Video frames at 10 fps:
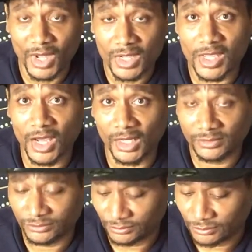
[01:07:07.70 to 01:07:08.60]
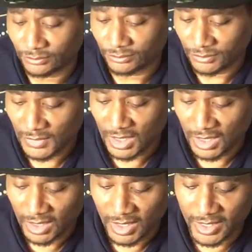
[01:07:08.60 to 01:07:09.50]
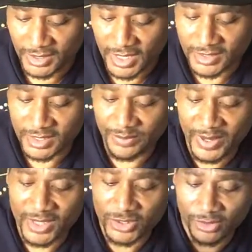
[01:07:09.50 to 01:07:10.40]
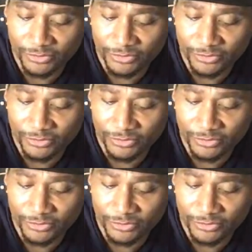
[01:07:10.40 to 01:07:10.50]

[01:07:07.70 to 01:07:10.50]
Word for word: Yeah. And it says it depends on